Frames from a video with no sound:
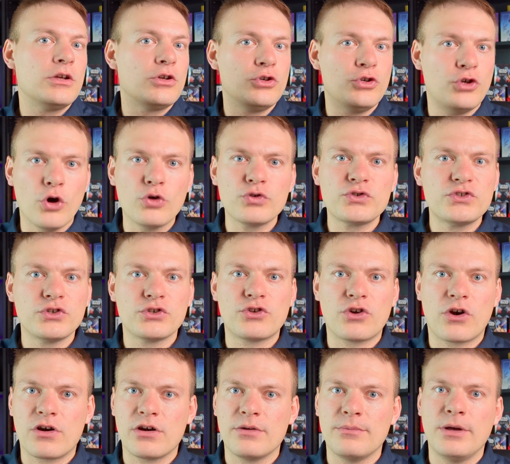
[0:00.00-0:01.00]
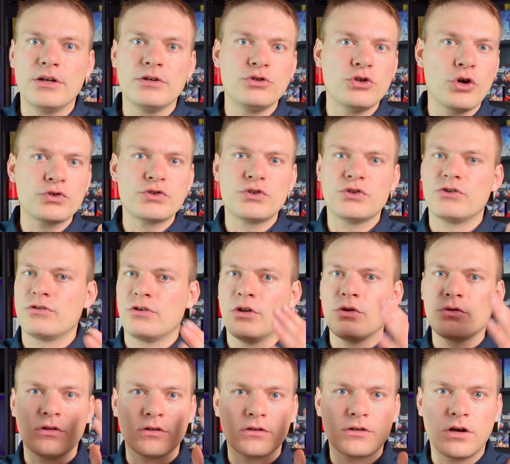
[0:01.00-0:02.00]
Go to a tournament, go to your
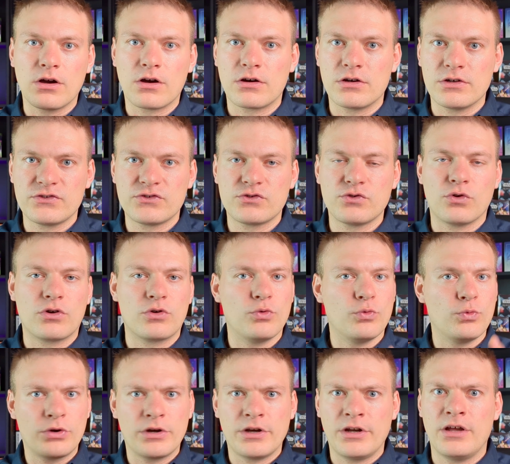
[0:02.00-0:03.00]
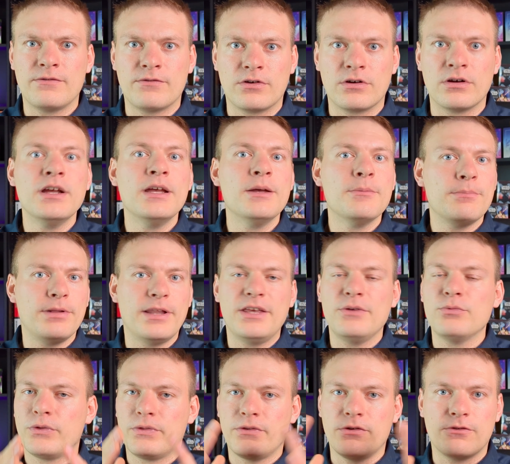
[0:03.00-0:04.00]
local card store or whatever, play
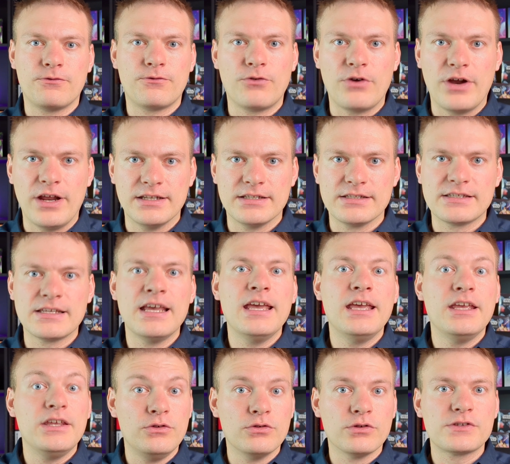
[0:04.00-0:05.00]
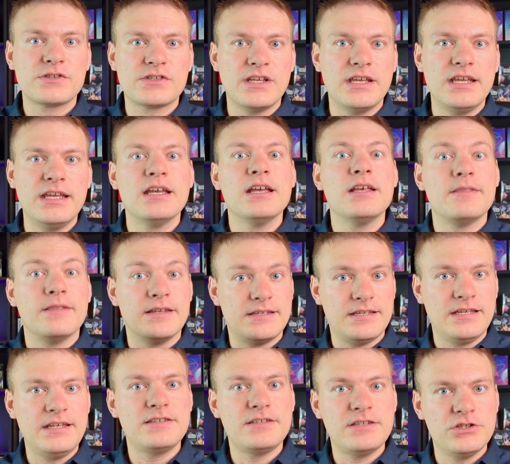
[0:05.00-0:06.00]
with your friends. You'll see the
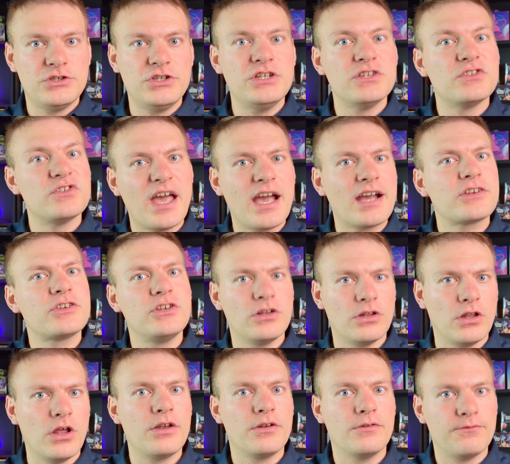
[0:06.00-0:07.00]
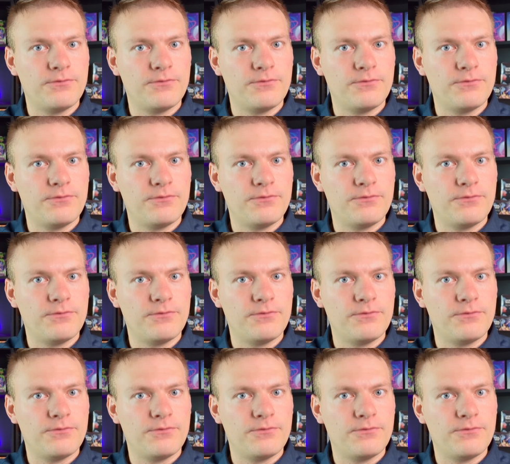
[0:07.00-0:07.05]
TCG is actually a lot of